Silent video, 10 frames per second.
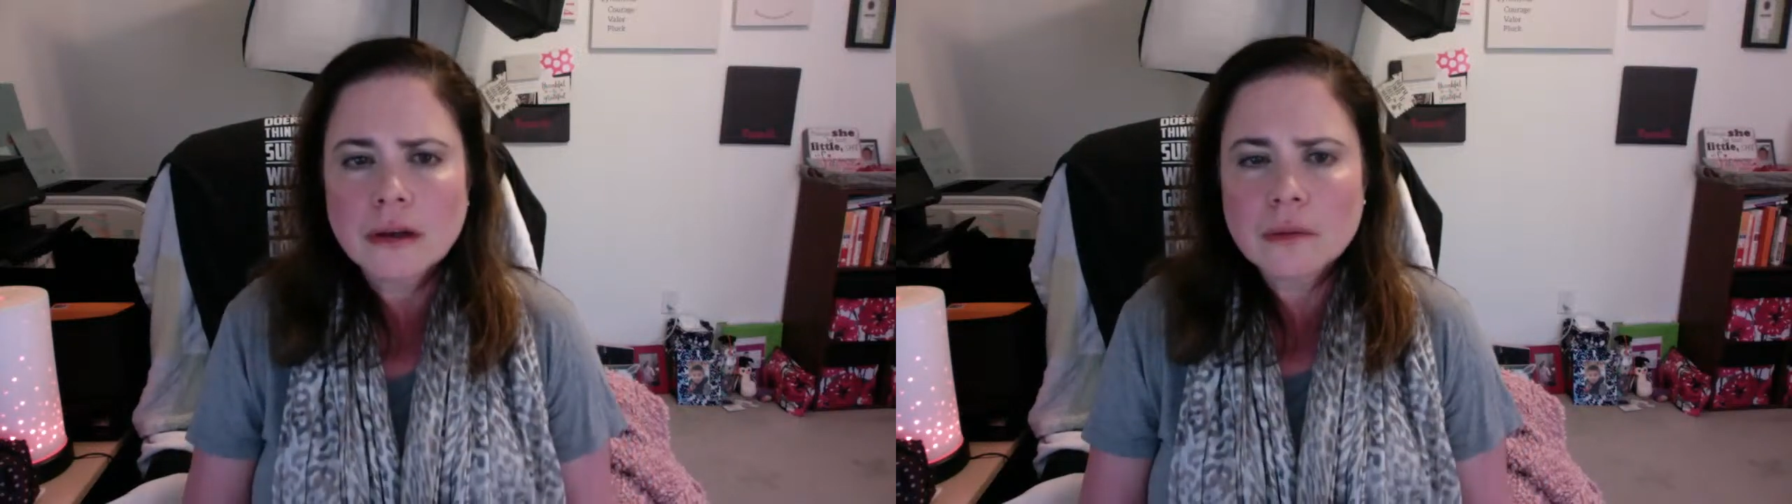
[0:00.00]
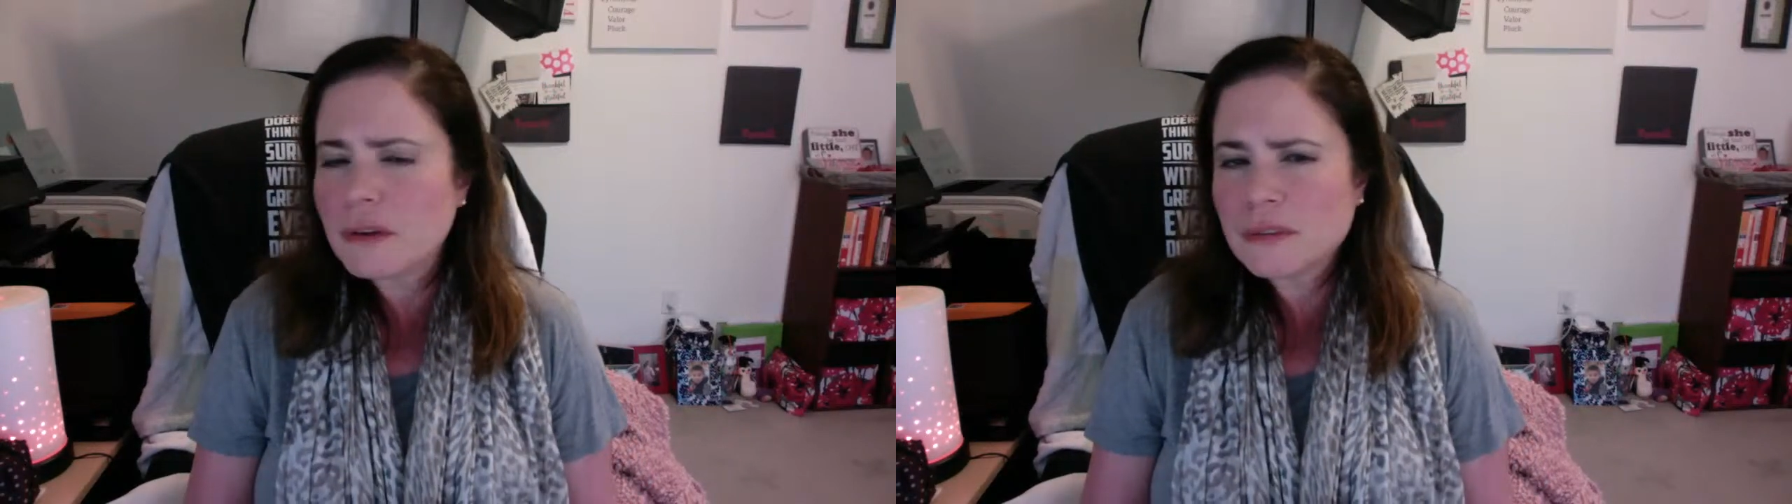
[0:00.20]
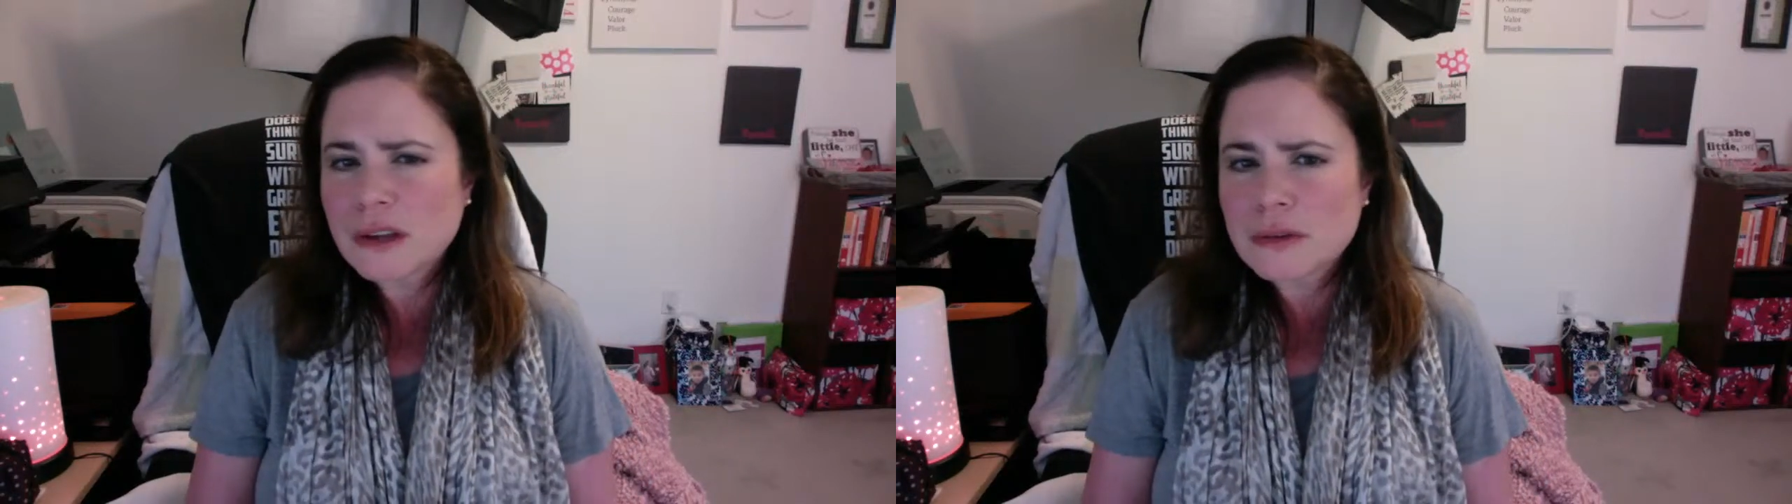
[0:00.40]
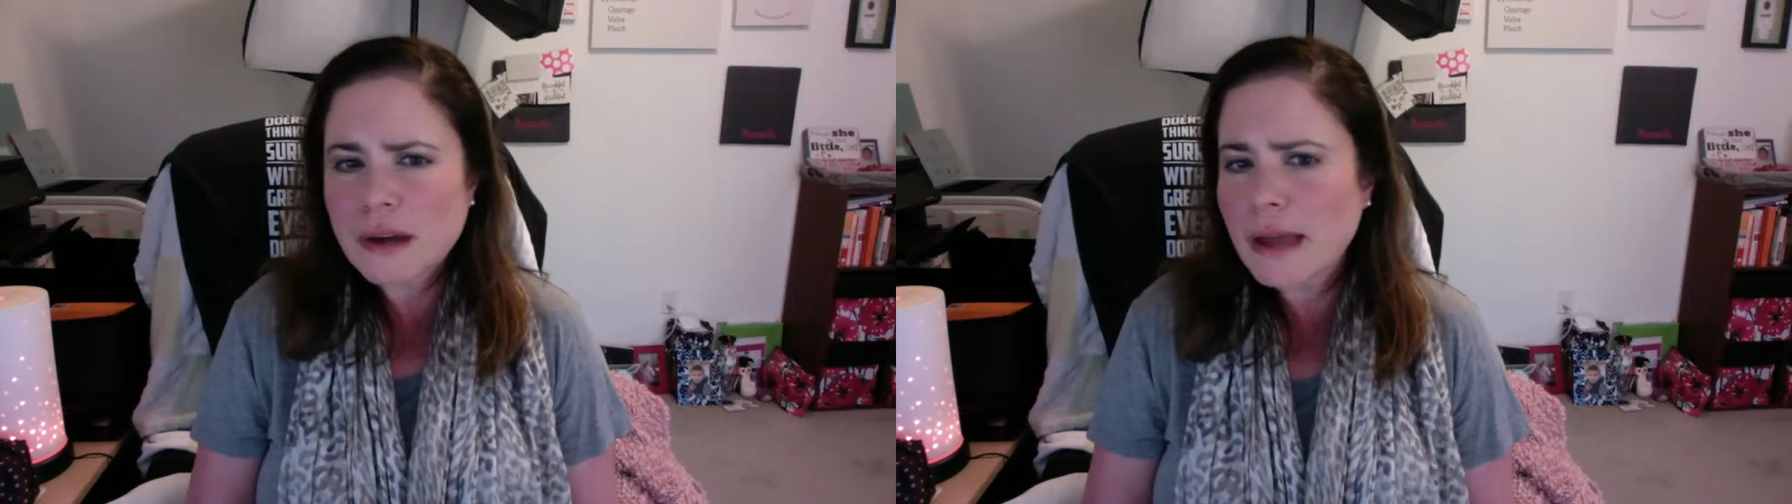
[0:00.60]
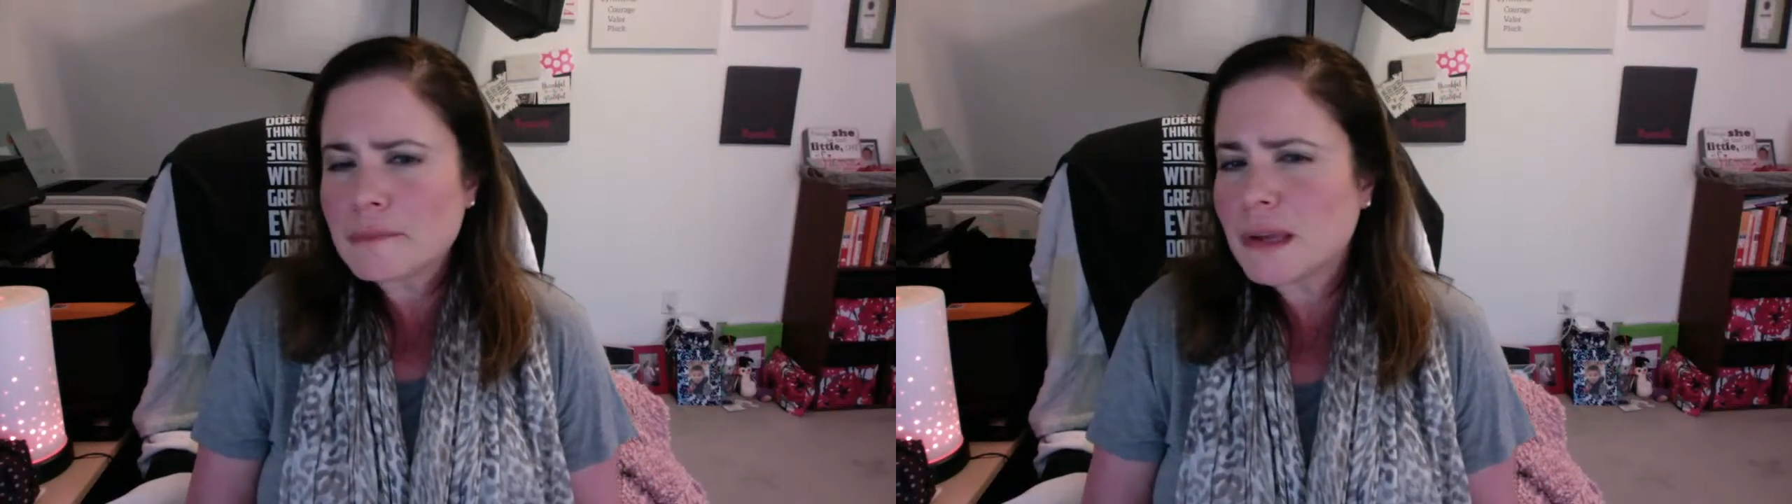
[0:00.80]
We have another
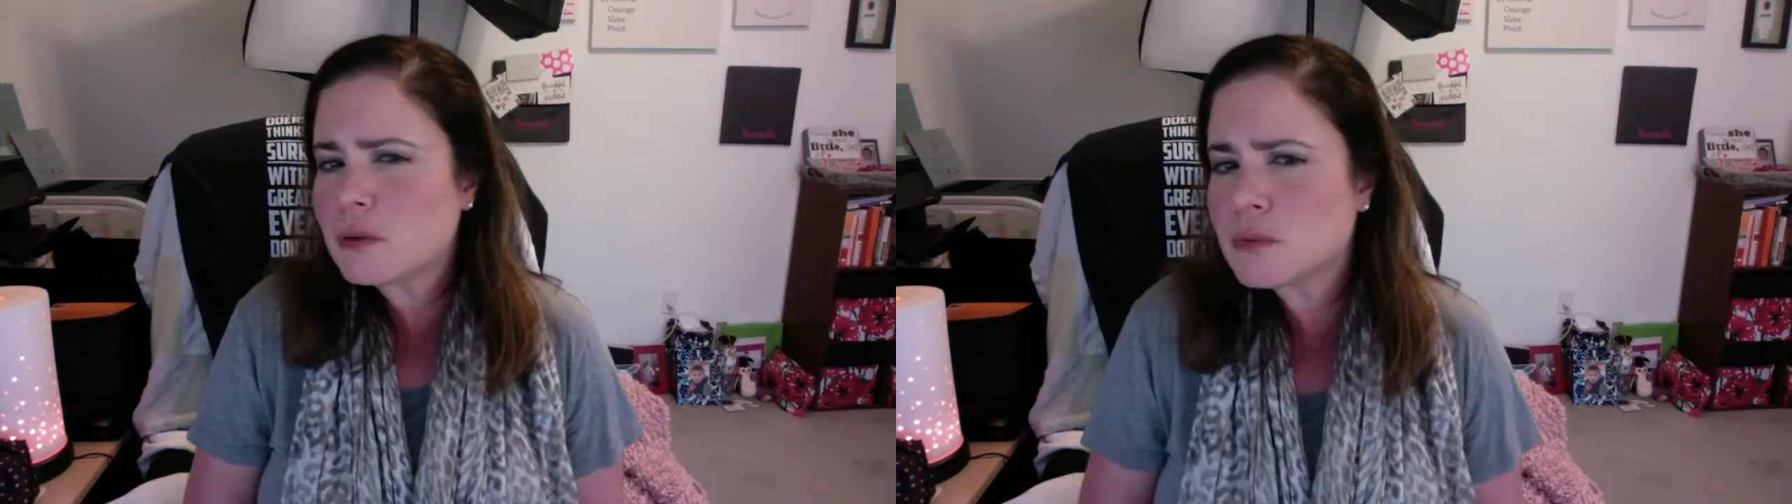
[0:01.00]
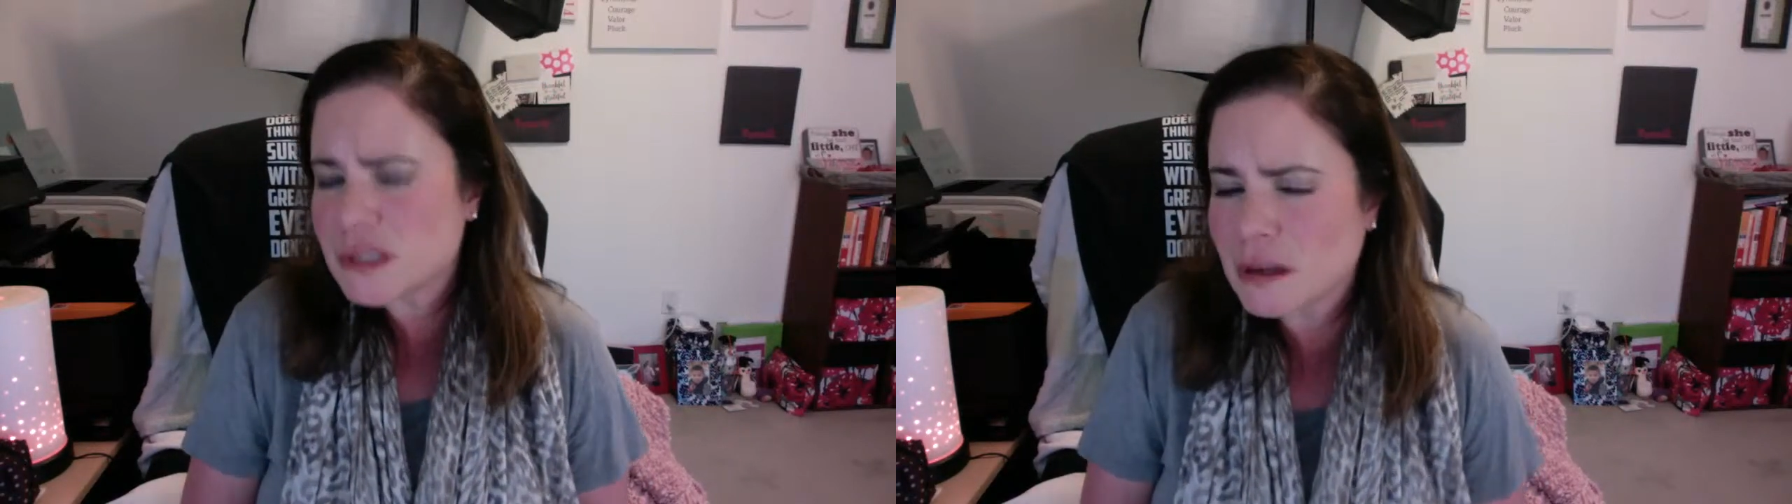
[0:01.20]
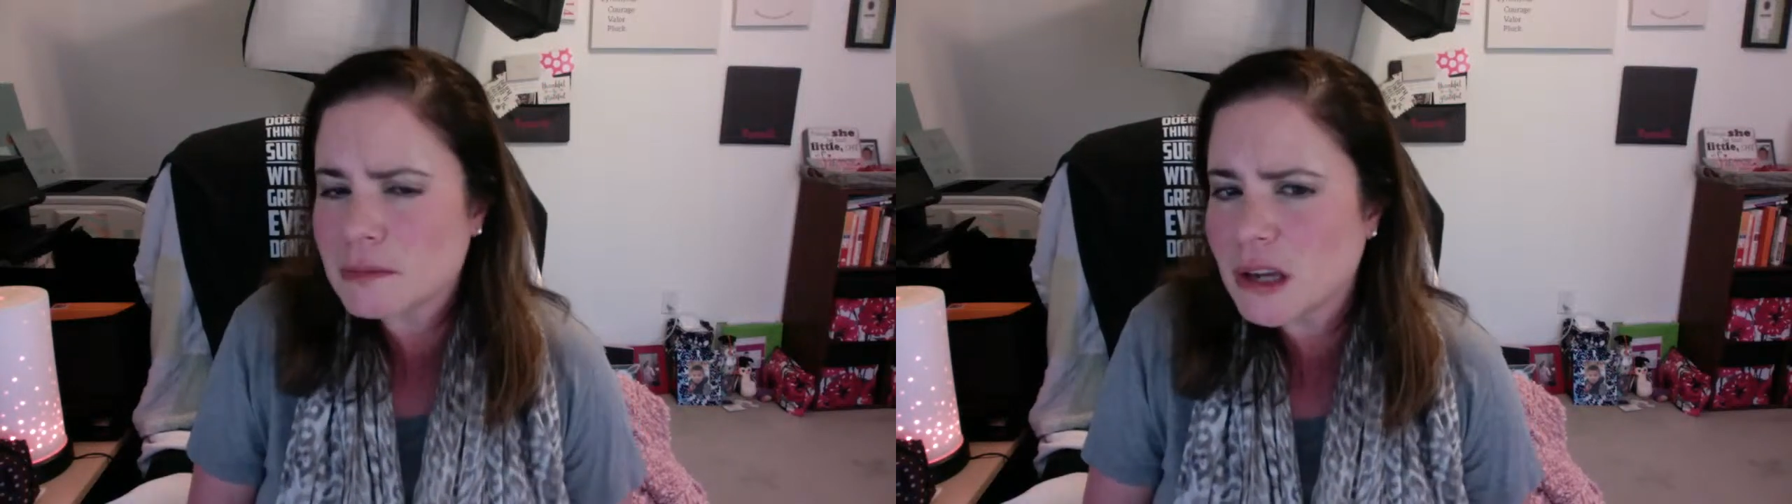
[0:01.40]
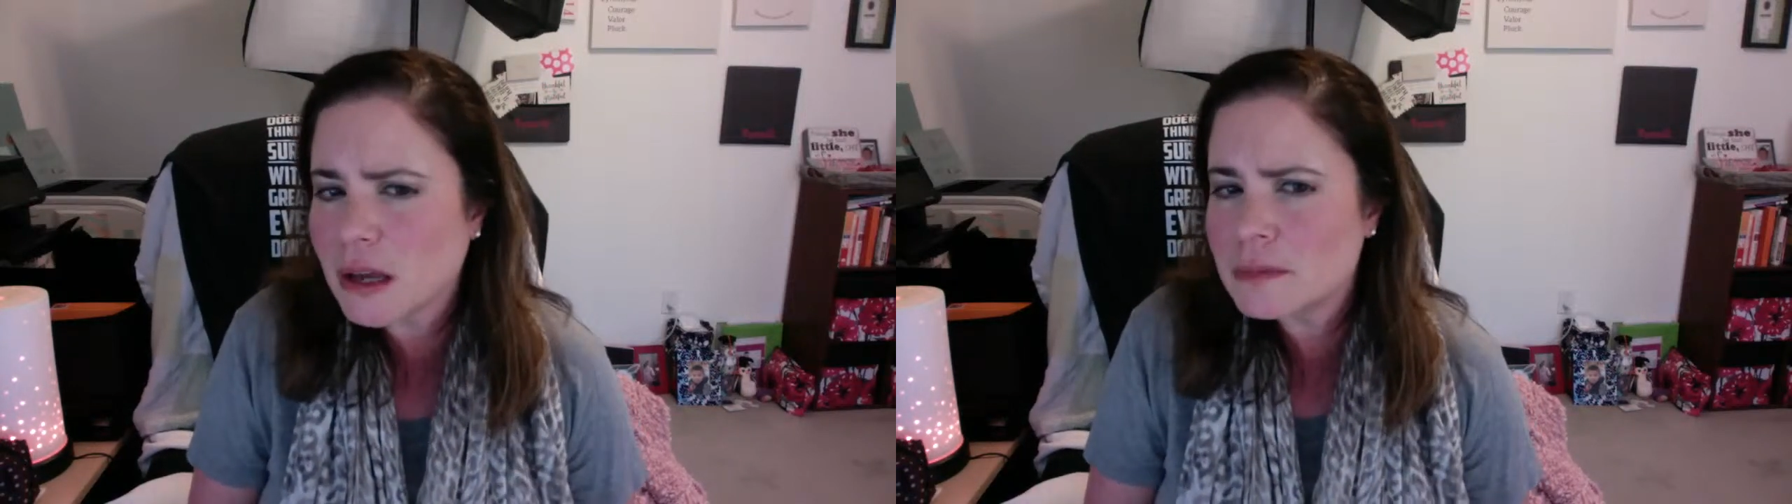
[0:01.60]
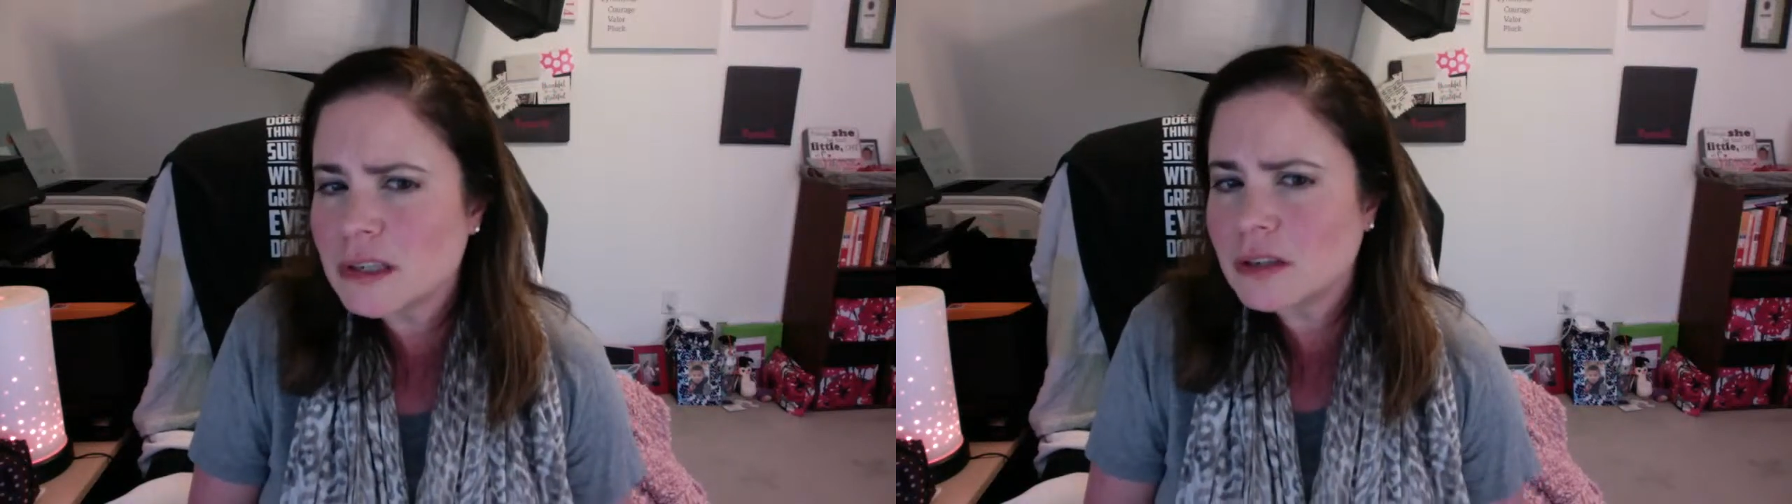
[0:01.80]
admin who sometimes